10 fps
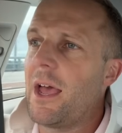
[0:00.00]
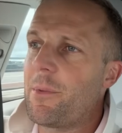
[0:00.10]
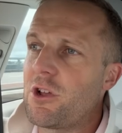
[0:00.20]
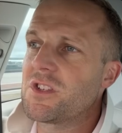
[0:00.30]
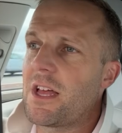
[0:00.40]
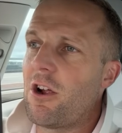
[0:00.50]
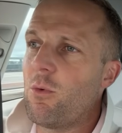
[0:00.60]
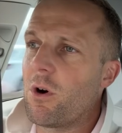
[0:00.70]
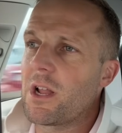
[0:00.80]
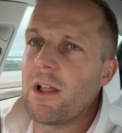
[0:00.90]
because they
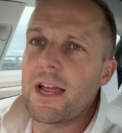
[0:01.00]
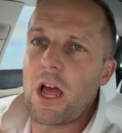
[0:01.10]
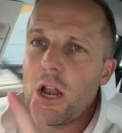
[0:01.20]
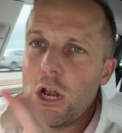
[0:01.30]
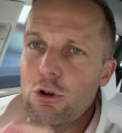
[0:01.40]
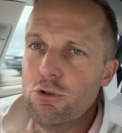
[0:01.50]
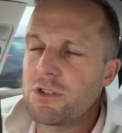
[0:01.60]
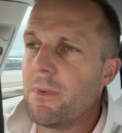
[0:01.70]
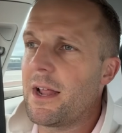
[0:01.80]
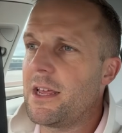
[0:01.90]
don't want to like
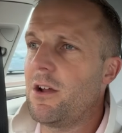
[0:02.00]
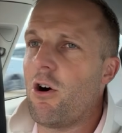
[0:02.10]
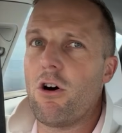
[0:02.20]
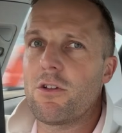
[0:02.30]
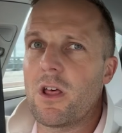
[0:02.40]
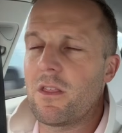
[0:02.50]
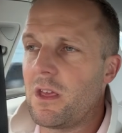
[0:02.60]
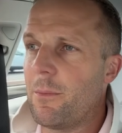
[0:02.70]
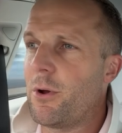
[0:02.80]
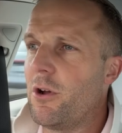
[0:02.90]
lose money on
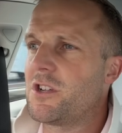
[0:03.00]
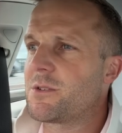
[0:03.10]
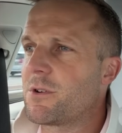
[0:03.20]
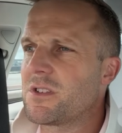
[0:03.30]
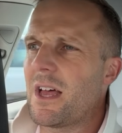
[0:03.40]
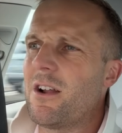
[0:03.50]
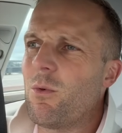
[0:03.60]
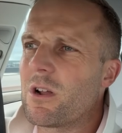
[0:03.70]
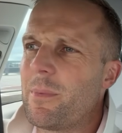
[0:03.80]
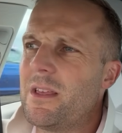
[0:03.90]
their purchase, because they don't
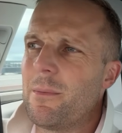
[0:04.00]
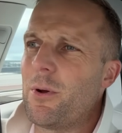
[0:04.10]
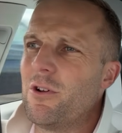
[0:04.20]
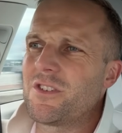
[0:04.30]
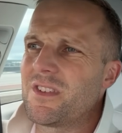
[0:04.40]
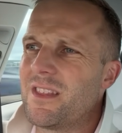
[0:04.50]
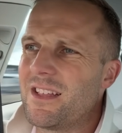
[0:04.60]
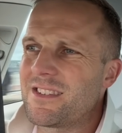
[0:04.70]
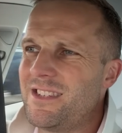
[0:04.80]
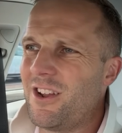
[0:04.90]
want to be the person that's,